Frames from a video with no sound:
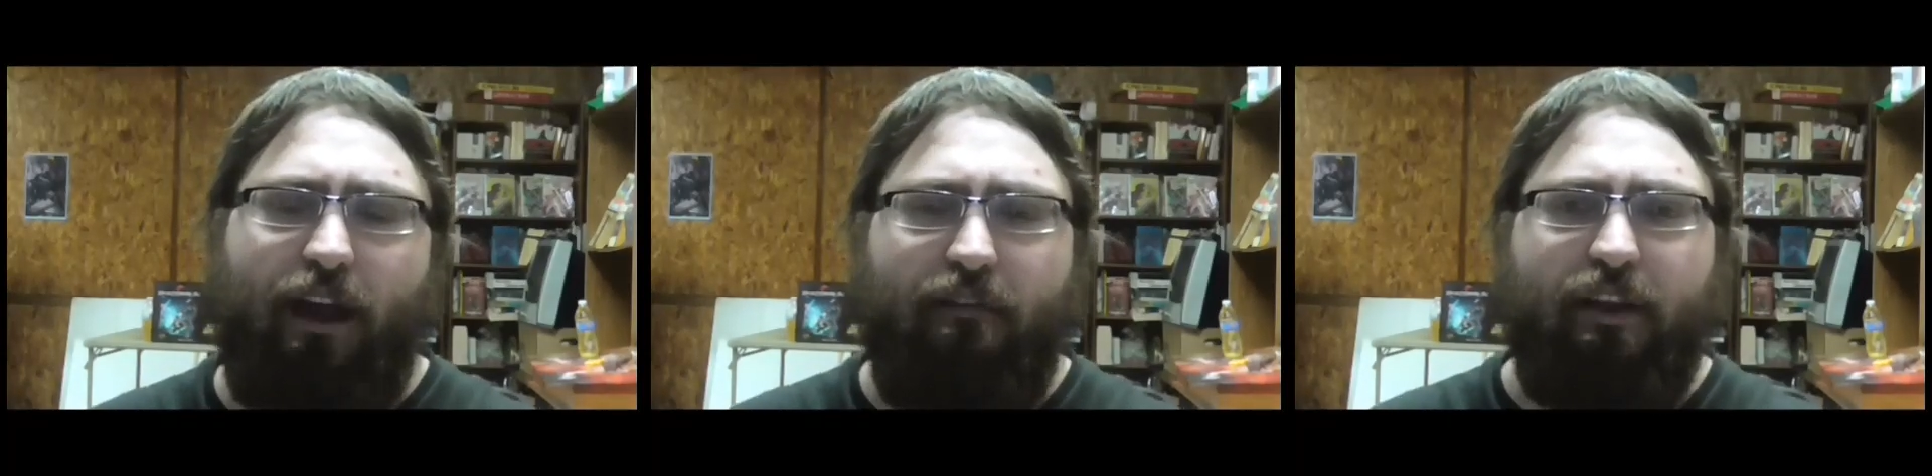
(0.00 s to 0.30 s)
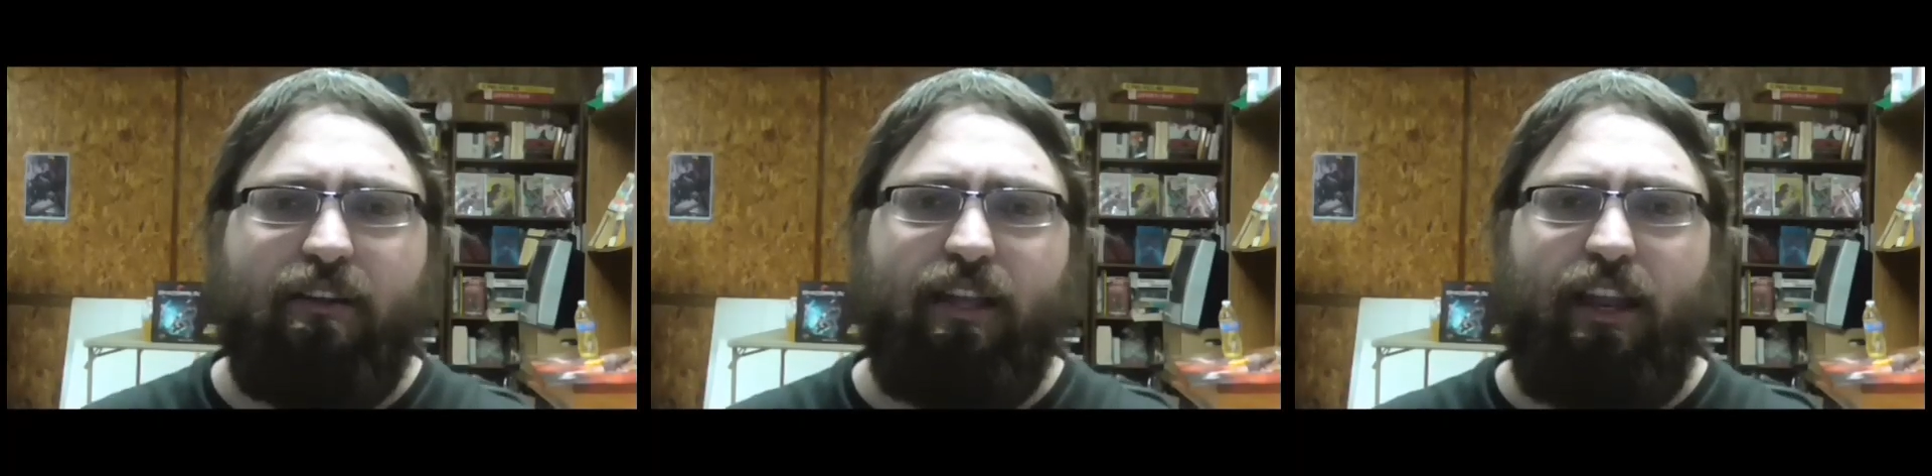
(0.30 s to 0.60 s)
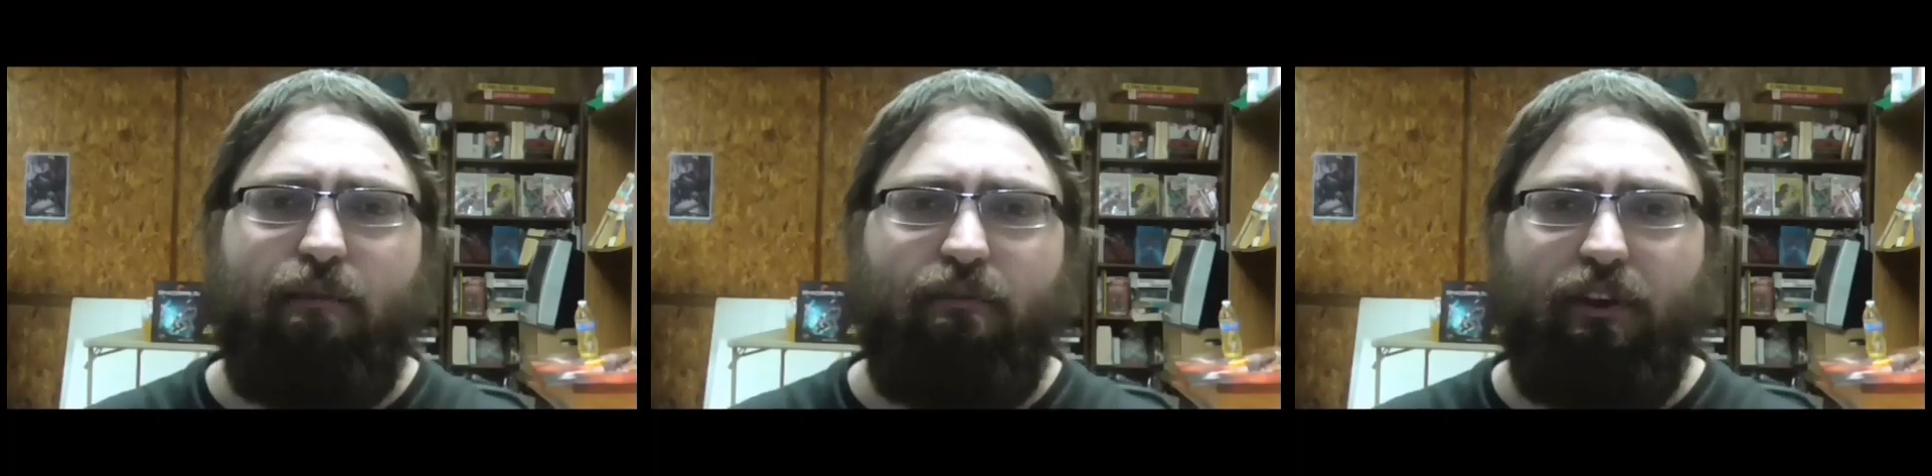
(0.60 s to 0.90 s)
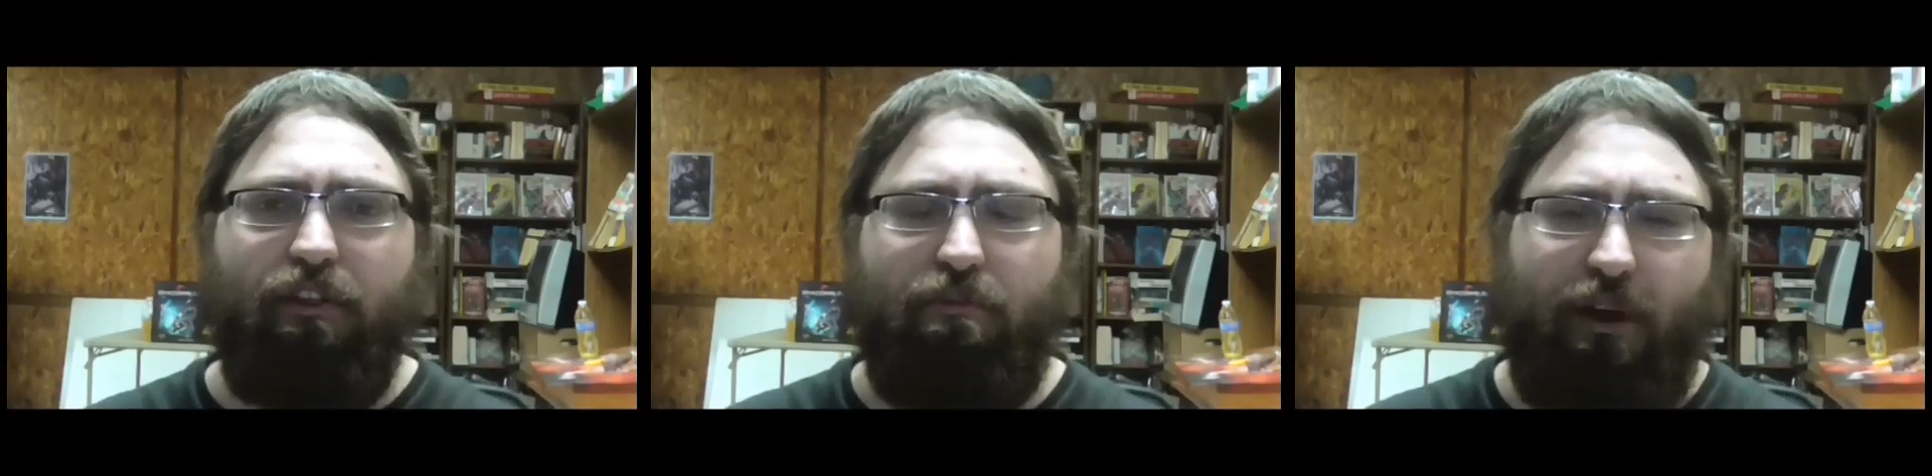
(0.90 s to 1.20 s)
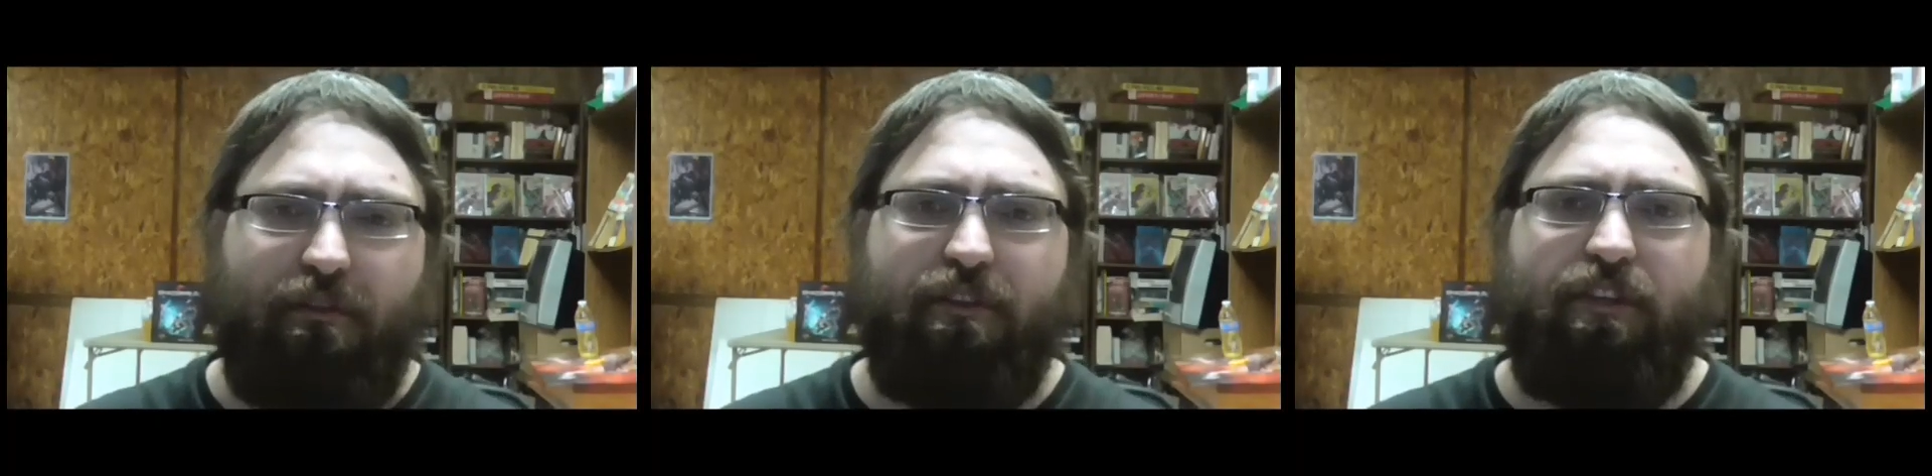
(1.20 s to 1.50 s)
evidence that he revealed
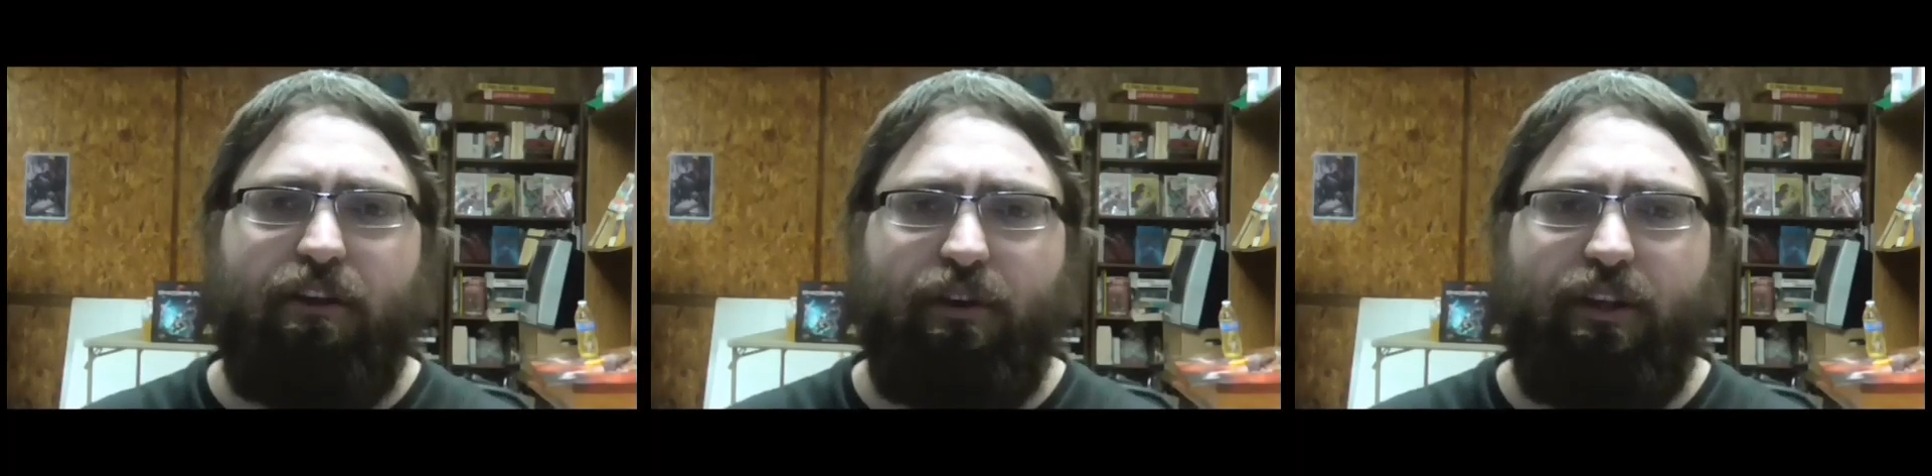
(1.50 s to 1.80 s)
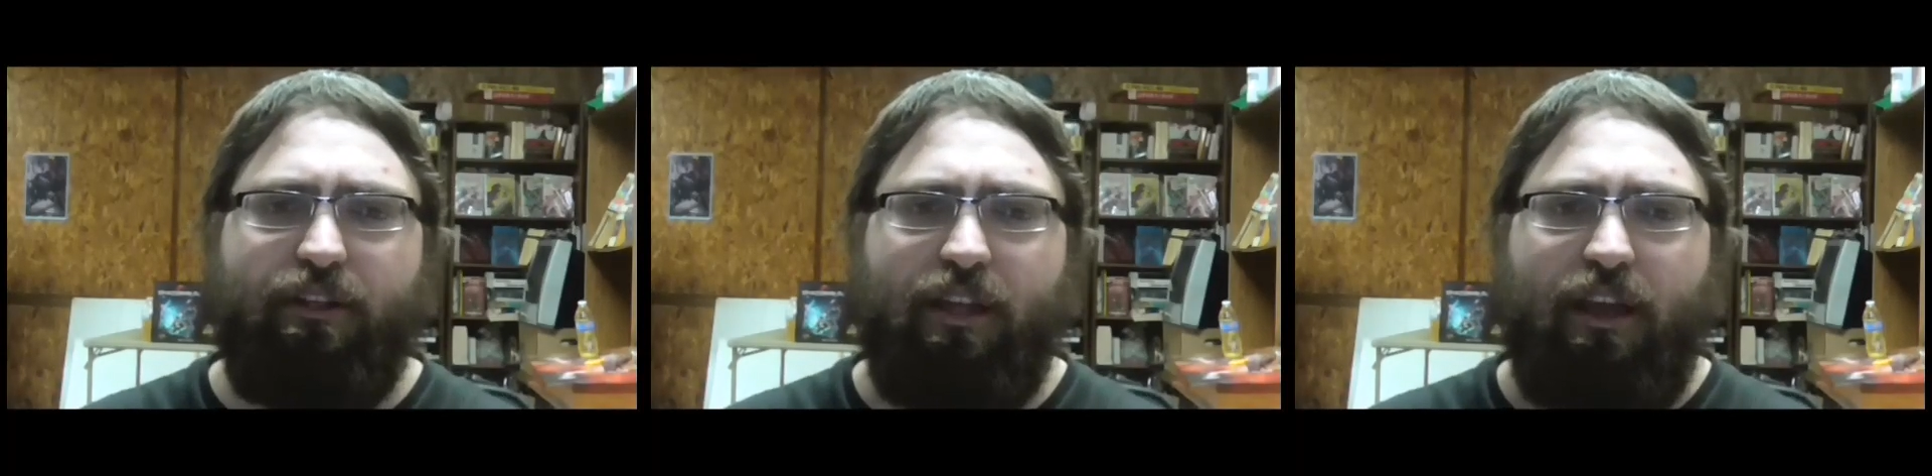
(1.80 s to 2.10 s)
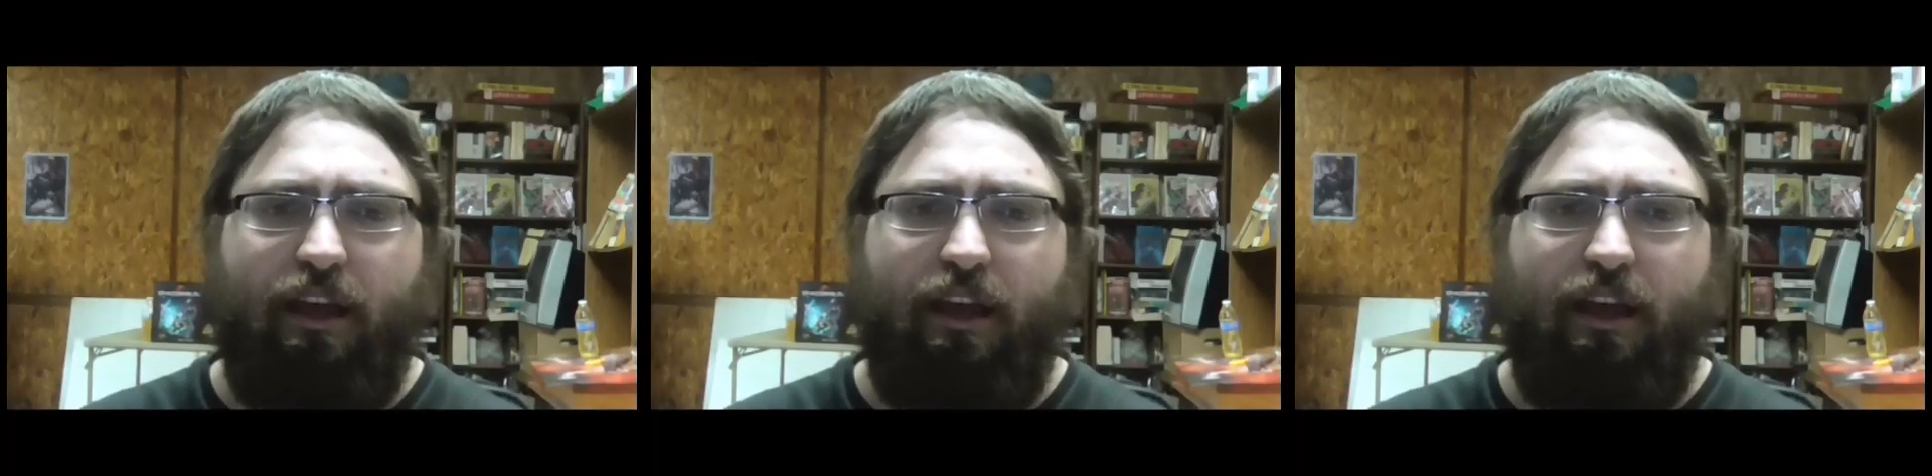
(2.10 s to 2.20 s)
throughout the series,